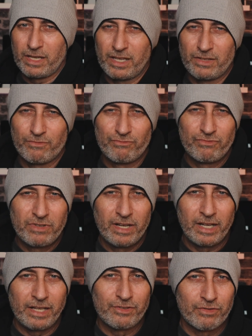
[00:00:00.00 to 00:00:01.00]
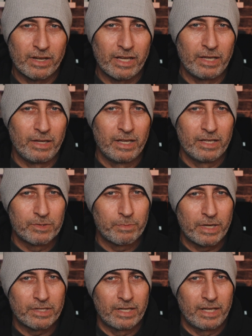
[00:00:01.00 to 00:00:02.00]
is really tricky,
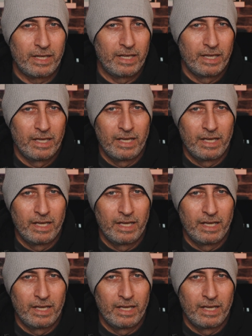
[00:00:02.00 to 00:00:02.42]
especially,